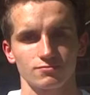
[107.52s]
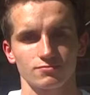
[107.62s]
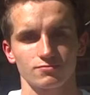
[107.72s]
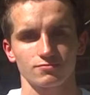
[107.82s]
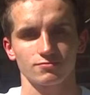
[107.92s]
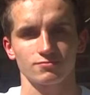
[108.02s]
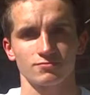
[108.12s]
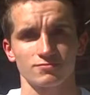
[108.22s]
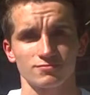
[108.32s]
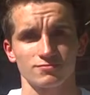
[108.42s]
How easy
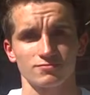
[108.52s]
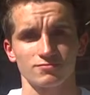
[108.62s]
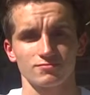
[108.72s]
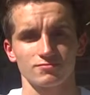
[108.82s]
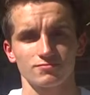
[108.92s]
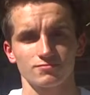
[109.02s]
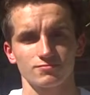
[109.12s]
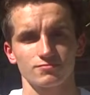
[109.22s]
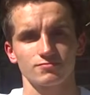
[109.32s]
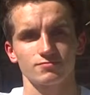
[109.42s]
is it to use the
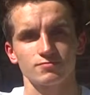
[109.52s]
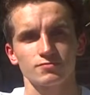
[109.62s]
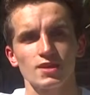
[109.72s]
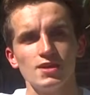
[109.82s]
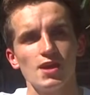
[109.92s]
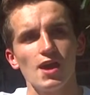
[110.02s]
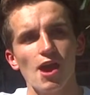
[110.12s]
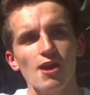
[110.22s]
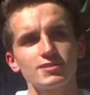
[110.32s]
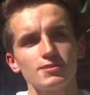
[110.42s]
website?
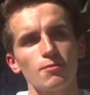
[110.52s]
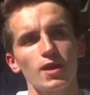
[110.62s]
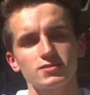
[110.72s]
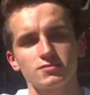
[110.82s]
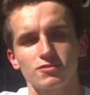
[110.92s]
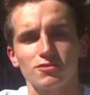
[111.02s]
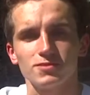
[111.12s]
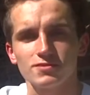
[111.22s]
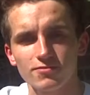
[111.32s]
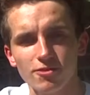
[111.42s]

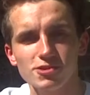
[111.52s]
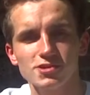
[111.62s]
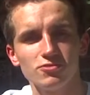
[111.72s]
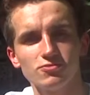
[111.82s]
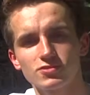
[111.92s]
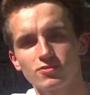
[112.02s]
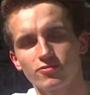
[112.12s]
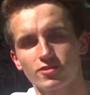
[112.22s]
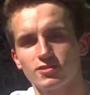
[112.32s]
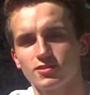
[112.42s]
Housesitmatch.com is a very
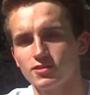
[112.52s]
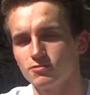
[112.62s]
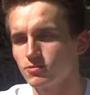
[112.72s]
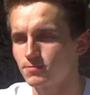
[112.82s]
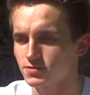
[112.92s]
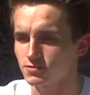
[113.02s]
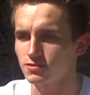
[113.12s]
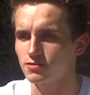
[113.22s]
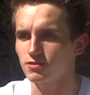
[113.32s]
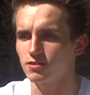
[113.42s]
user-friendly
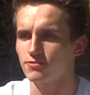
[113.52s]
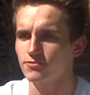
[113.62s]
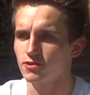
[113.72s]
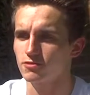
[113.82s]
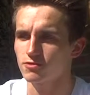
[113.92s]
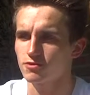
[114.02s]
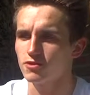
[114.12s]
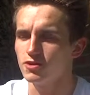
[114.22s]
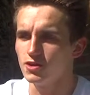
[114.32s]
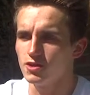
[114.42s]
website. I found
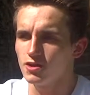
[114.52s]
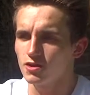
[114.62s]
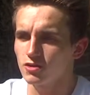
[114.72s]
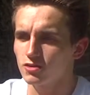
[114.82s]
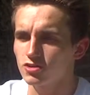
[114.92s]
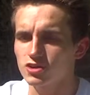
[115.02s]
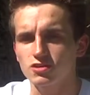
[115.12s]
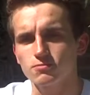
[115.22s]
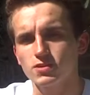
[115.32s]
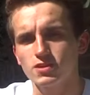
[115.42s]
that
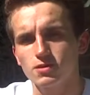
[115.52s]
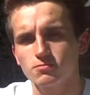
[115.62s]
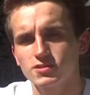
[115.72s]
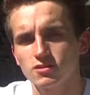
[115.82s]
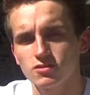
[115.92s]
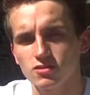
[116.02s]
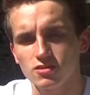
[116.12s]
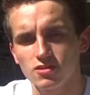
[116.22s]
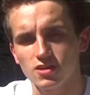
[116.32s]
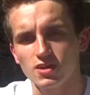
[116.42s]
looking, being able to look
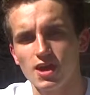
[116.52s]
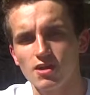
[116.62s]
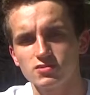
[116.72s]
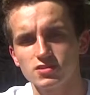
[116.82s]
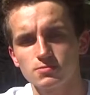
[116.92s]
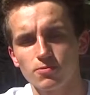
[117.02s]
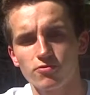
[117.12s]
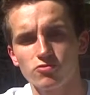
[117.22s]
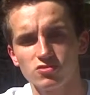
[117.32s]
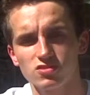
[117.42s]
at the house sits
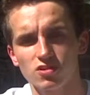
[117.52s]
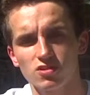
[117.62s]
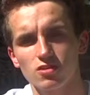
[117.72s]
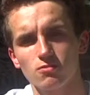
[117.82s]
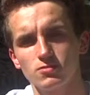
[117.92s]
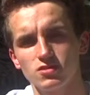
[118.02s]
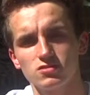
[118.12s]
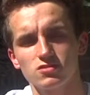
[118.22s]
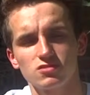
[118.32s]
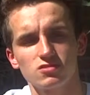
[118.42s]
before you sign up
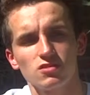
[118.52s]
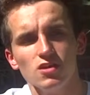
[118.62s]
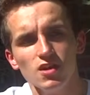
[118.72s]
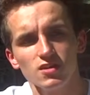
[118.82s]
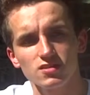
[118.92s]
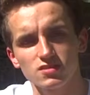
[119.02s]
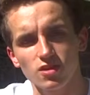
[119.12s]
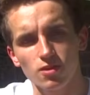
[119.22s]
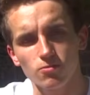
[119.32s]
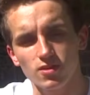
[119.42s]
means you can
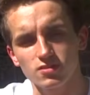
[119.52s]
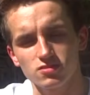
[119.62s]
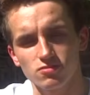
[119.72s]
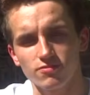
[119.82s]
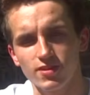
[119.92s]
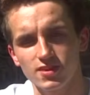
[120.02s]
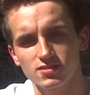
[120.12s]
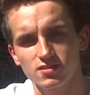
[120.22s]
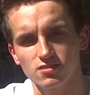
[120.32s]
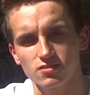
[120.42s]
decide whether to
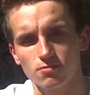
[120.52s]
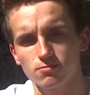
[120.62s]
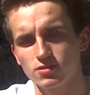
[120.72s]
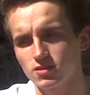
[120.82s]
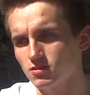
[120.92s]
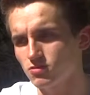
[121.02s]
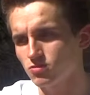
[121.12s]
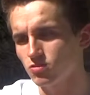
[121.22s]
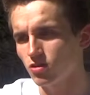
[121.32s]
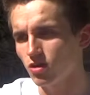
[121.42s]
invest in the company
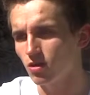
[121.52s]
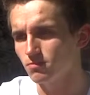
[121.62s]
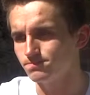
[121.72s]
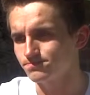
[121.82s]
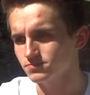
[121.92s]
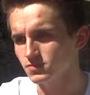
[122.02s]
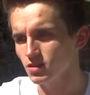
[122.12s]
or not. Um,